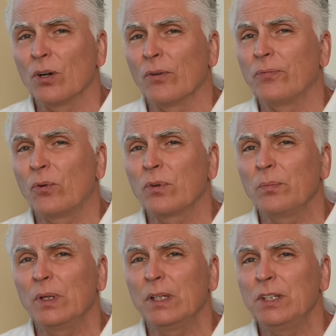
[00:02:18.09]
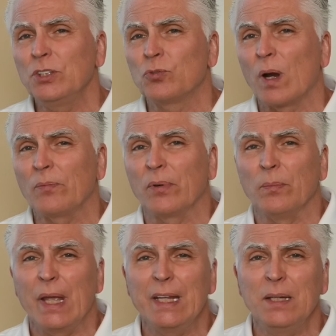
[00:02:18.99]
affordability dropped
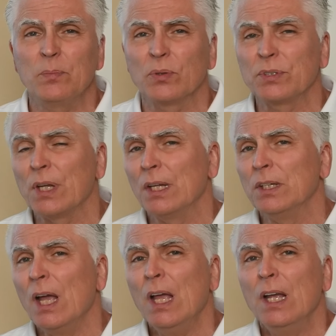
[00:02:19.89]
from 80%